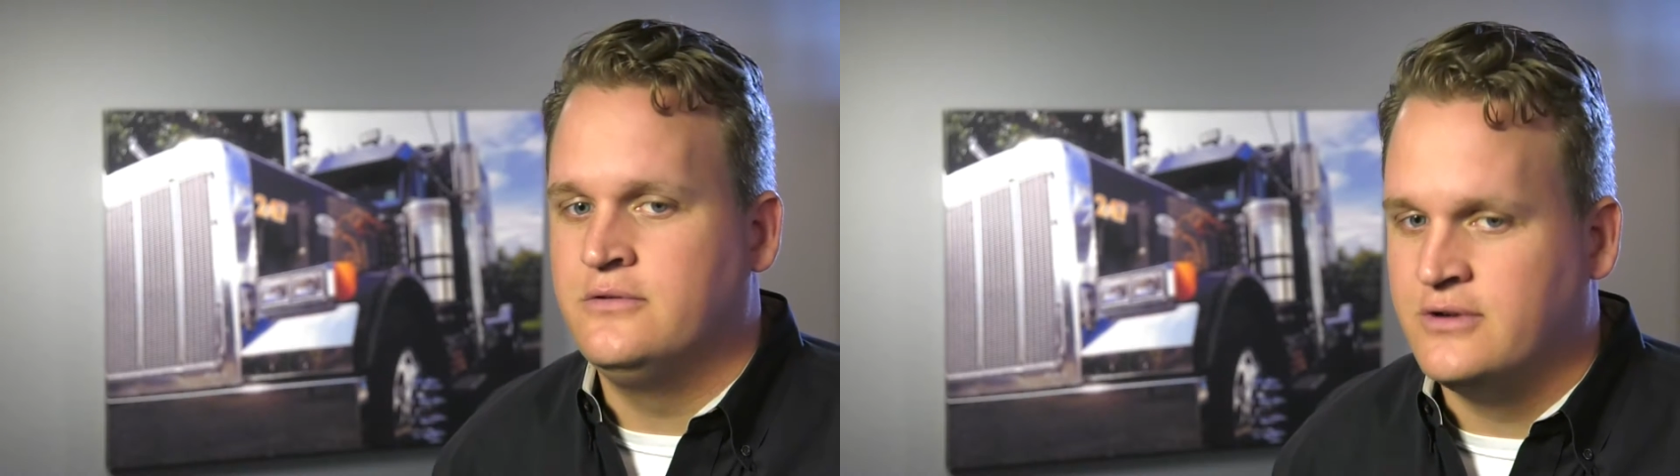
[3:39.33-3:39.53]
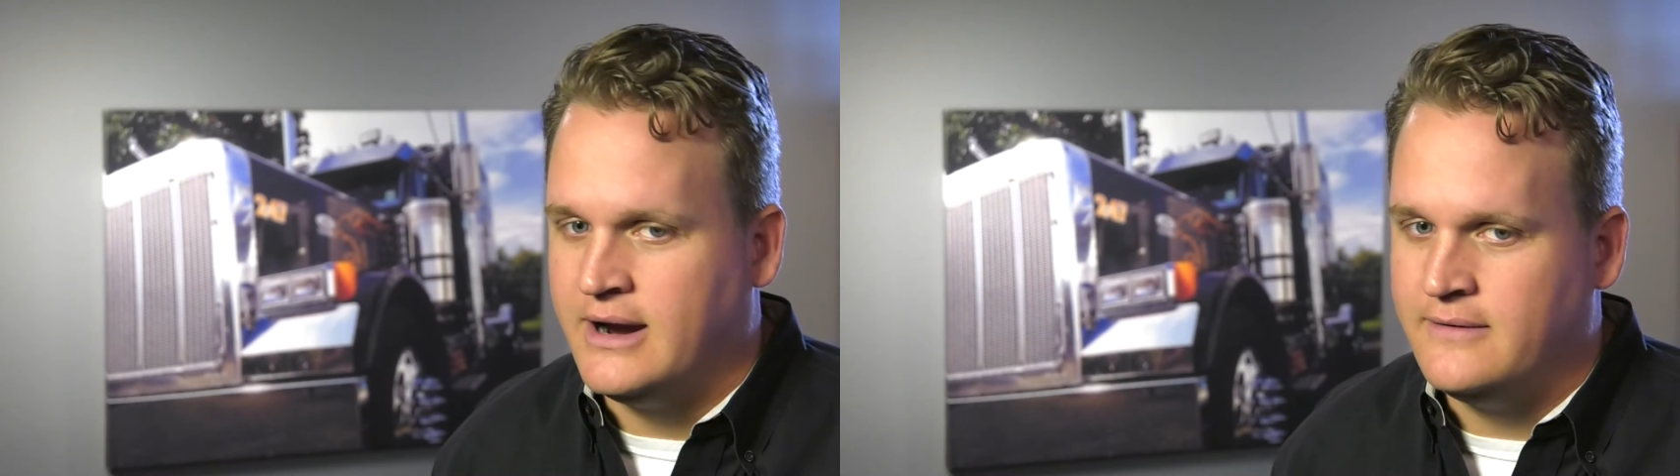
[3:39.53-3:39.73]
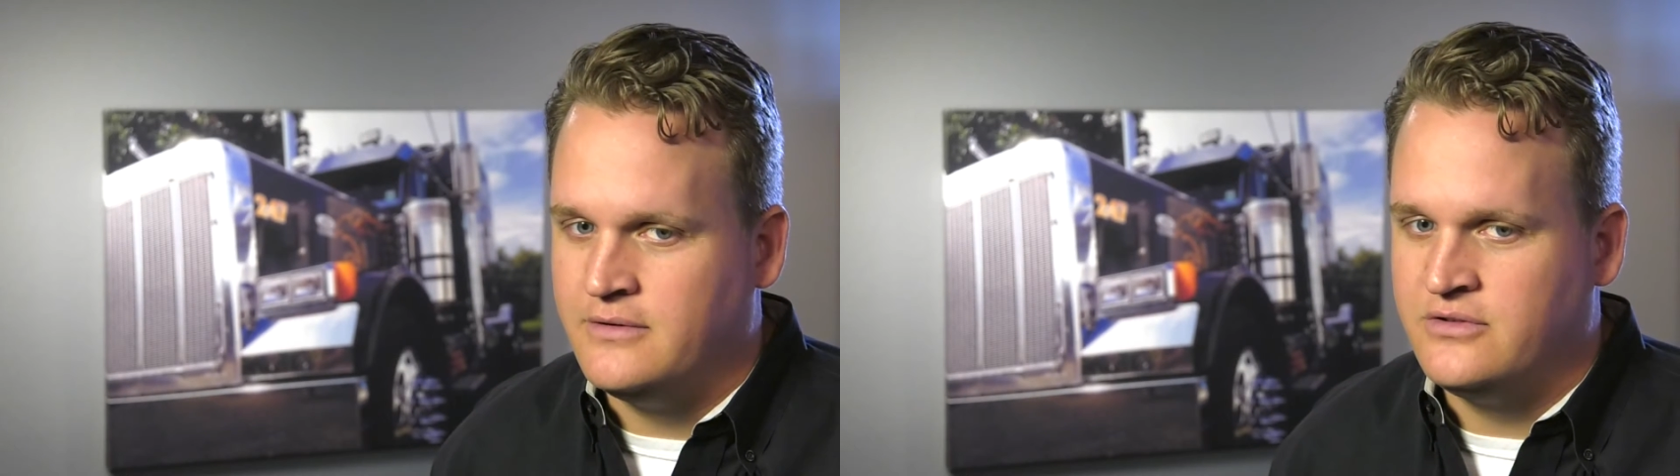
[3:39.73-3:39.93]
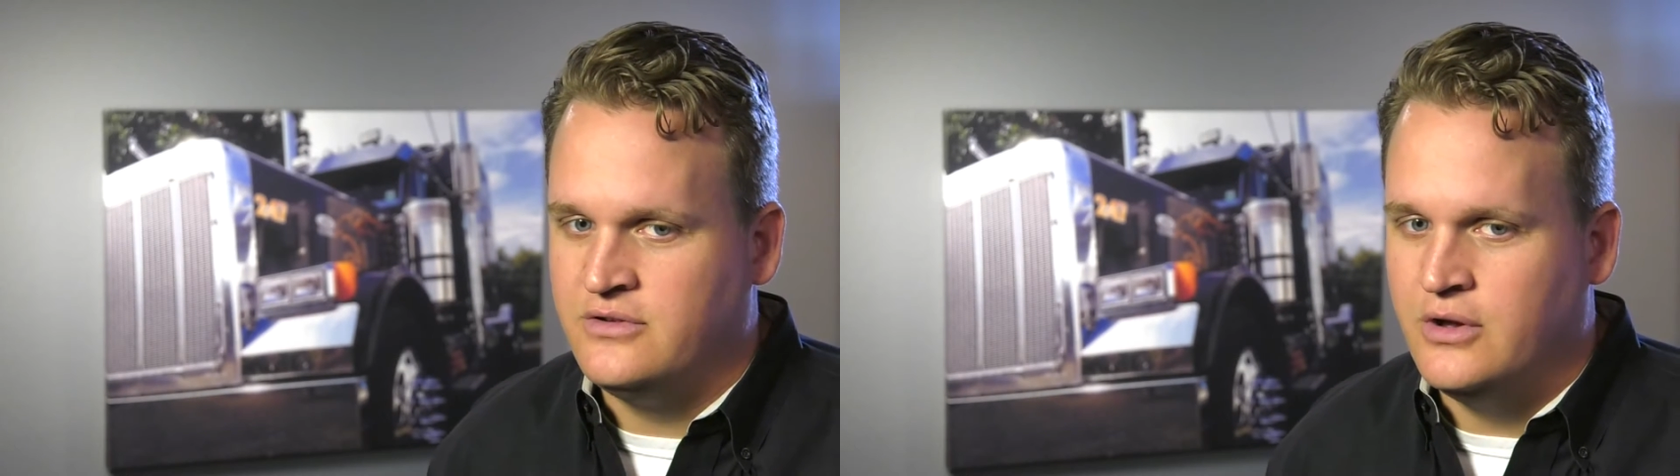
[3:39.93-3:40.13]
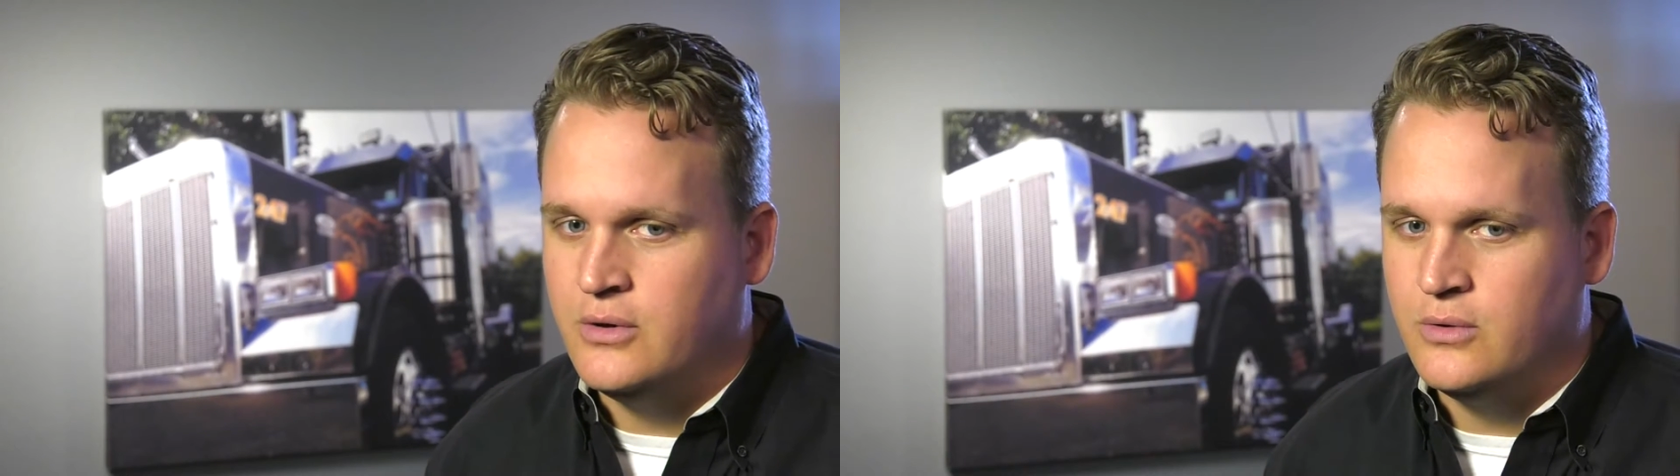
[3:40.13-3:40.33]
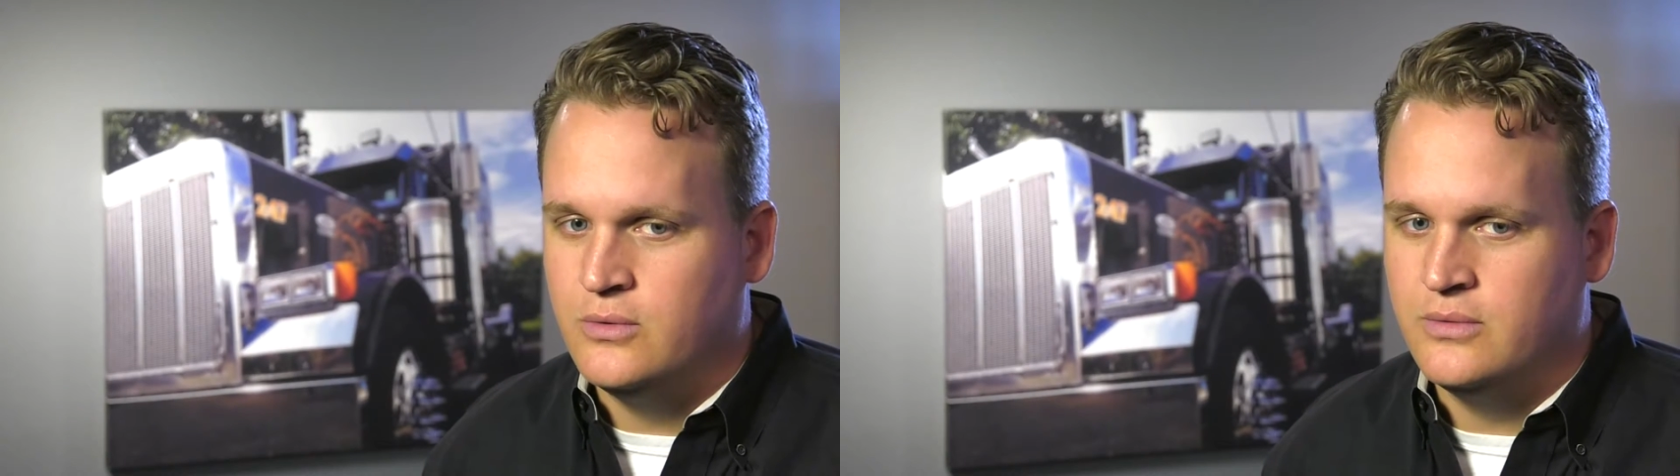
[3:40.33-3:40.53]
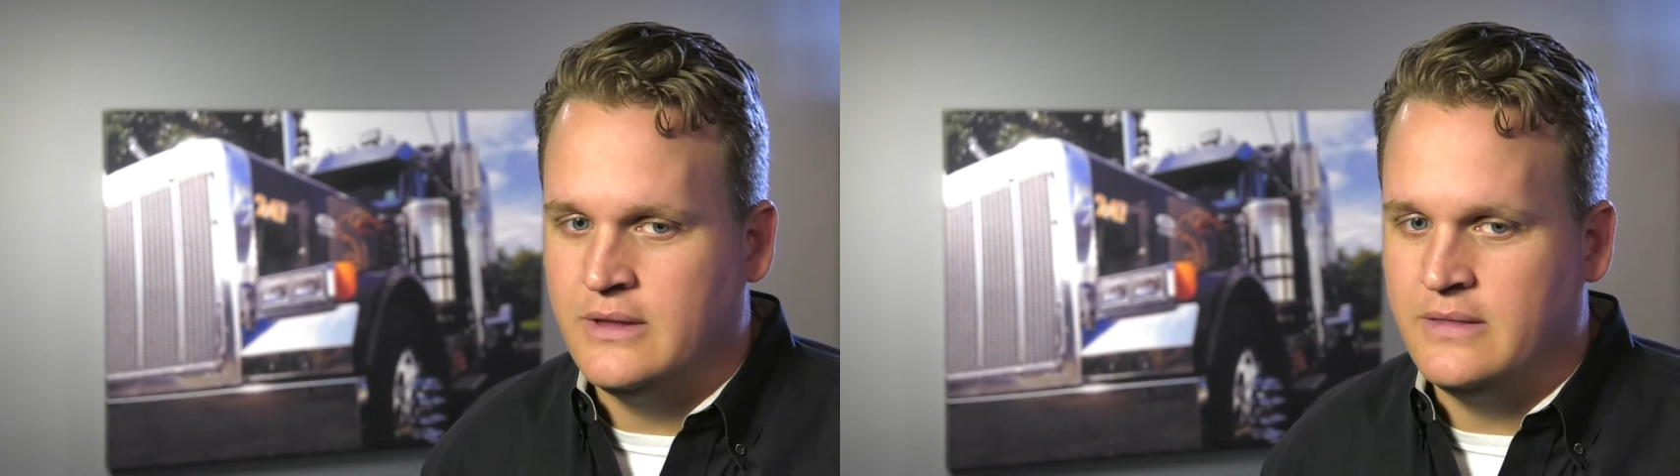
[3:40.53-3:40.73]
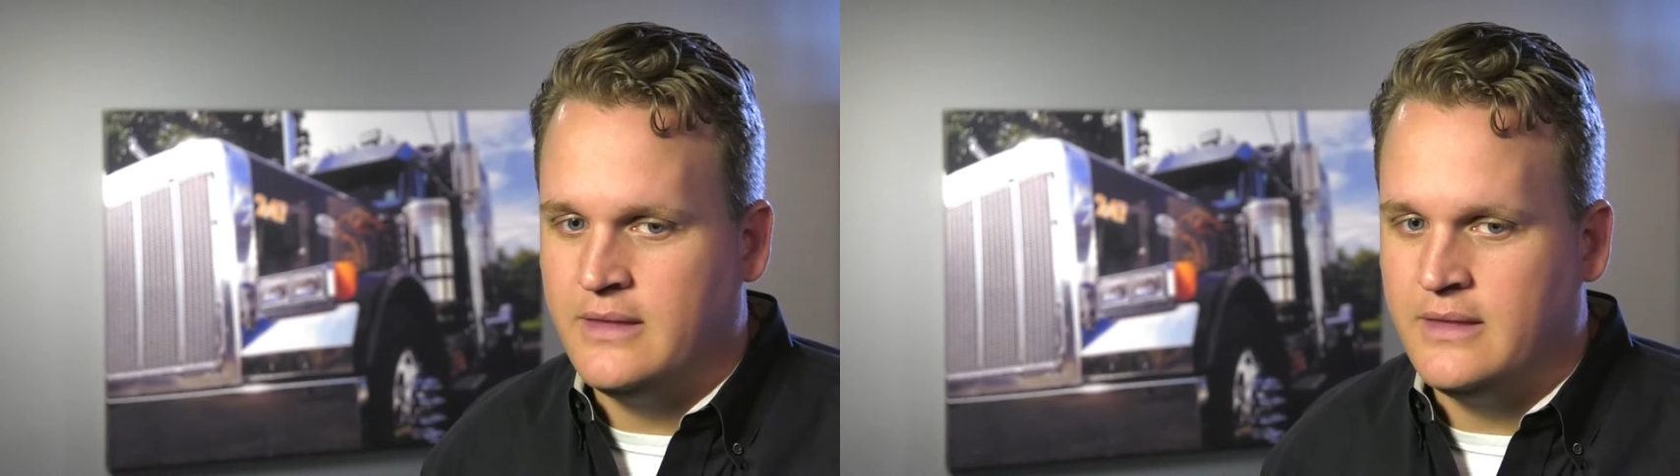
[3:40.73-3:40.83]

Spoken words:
the drivers know